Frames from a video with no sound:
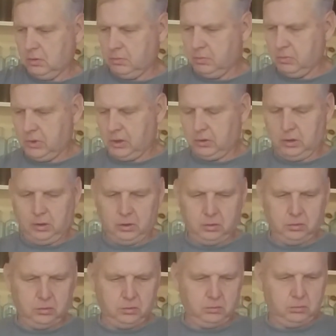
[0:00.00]
that little
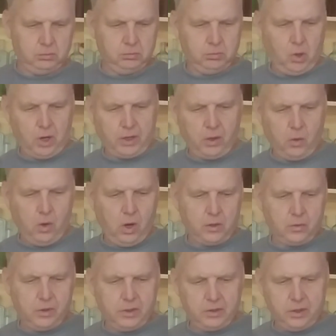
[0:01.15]
body of water
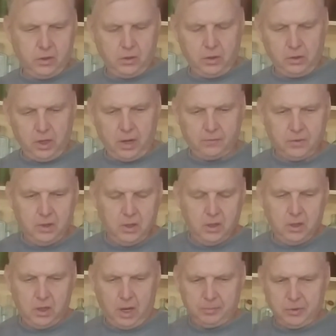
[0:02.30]
right there on your left.
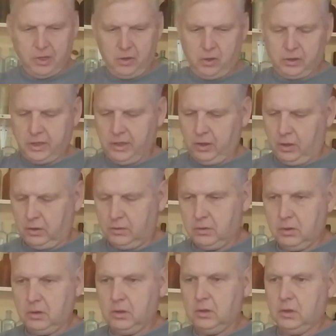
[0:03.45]
Up there on the hill
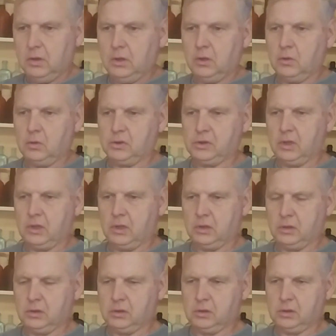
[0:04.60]
was a
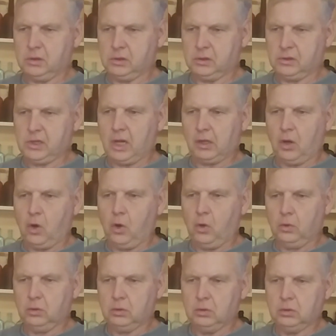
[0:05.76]
cellar
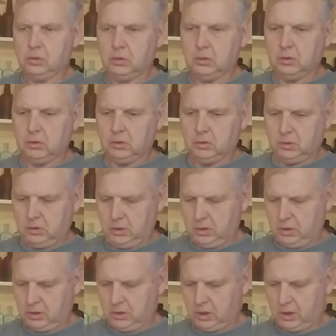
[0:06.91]
hole,
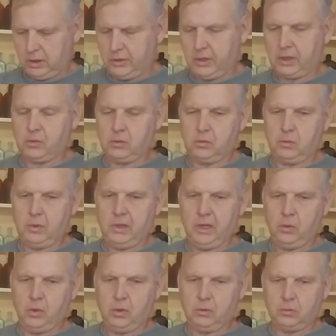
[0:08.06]
and I think when they
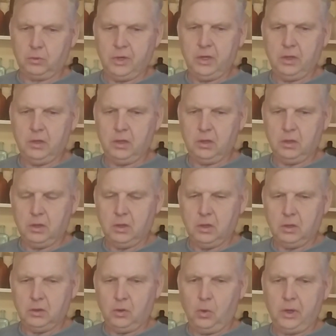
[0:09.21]
were
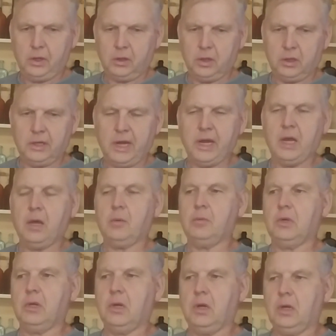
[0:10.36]
redoing the
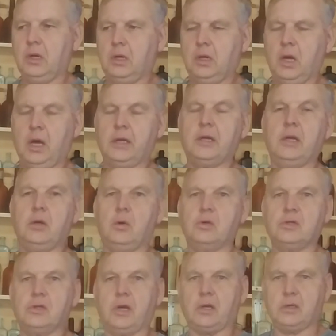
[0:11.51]
dam in
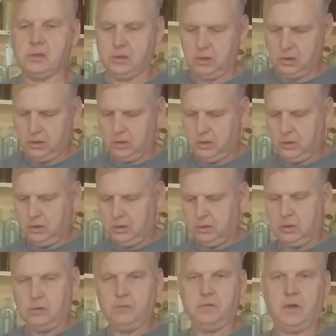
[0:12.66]
1906, the
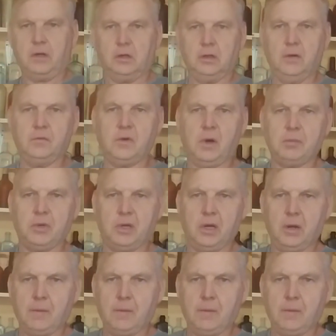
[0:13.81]
fellow lived up there.